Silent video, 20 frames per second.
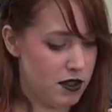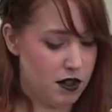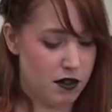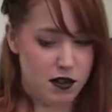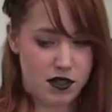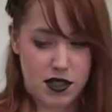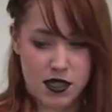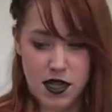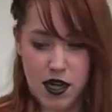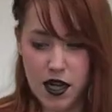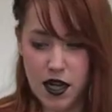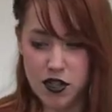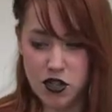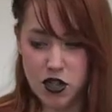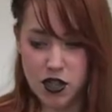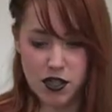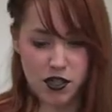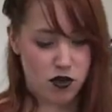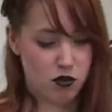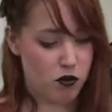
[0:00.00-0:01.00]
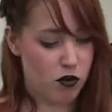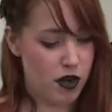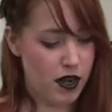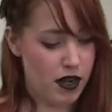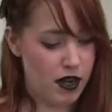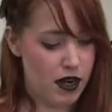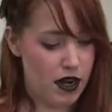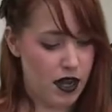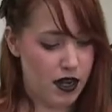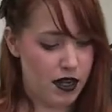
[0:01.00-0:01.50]
So it's not just
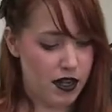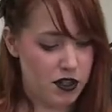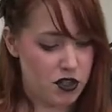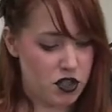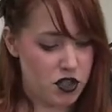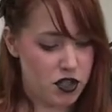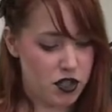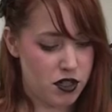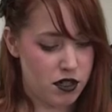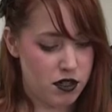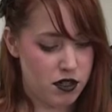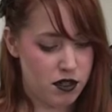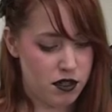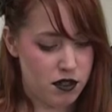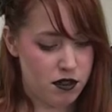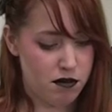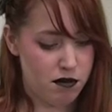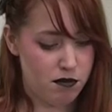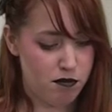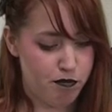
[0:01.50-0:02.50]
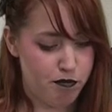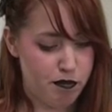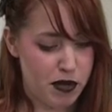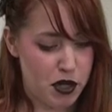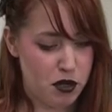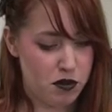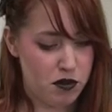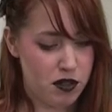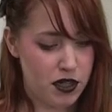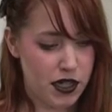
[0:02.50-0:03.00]
one nine inch
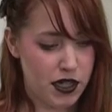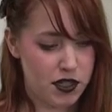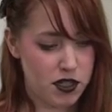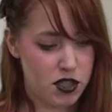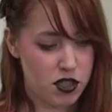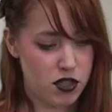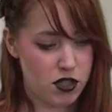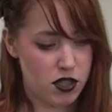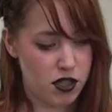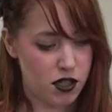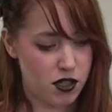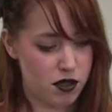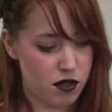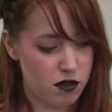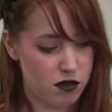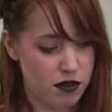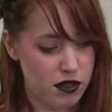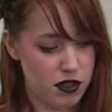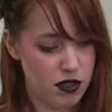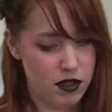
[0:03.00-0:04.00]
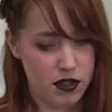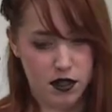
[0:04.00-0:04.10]
bone, it's two